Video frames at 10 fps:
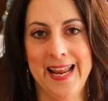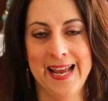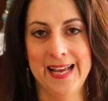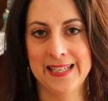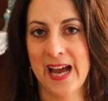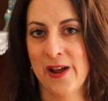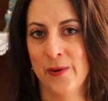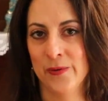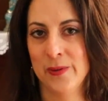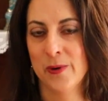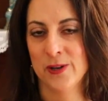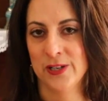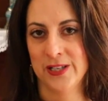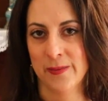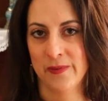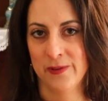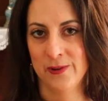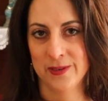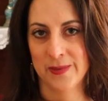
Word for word: and I only purchased some of those.